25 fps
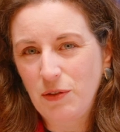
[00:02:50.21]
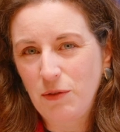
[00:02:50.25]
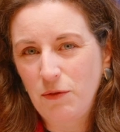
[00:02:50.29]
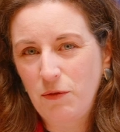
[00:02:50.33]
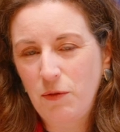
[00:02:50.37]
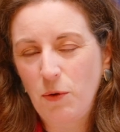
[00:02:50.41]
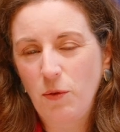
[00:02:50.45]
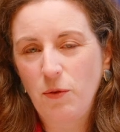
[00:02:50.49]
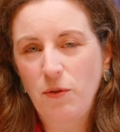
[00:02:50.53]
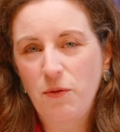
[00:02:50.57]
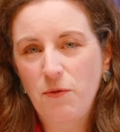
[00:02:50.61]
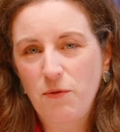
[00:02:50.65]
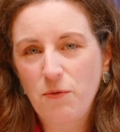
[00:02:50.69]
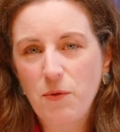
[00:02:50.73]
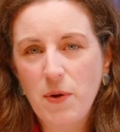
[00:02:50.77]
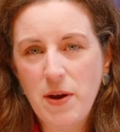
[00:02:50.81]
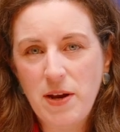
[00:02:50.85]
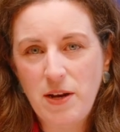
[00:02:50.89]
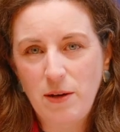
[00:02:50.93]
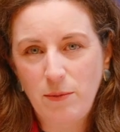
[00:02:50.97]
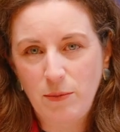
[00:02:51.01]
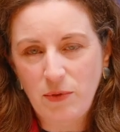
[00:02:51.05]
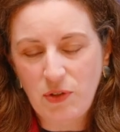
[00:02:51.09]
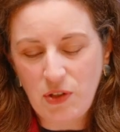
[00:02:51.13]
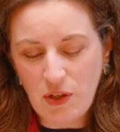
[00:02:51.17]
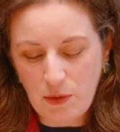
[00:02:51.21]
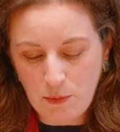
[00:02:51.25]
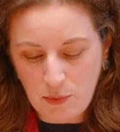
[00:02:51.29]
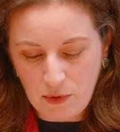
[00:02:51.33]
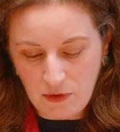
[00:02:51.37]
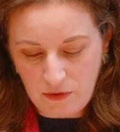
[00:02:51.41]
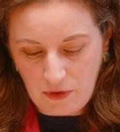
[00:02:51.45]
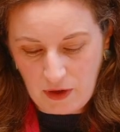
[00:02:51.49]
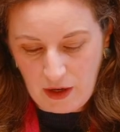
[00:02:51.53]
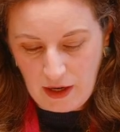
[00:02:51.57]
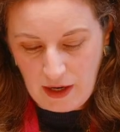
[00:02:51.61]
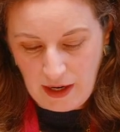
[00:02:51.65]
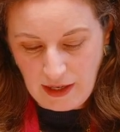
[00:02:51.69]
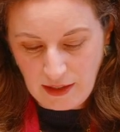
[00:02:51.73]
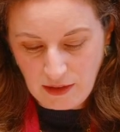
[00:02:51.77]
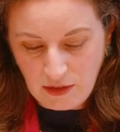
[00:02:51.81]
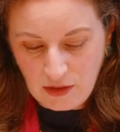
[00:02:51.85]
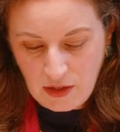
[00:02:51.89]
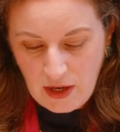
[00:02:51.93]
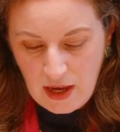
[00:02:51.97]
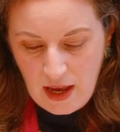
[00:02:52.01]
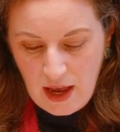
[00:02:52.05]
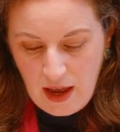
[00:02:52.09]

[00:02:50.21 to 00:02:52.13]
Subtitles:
for the freedoms it provides.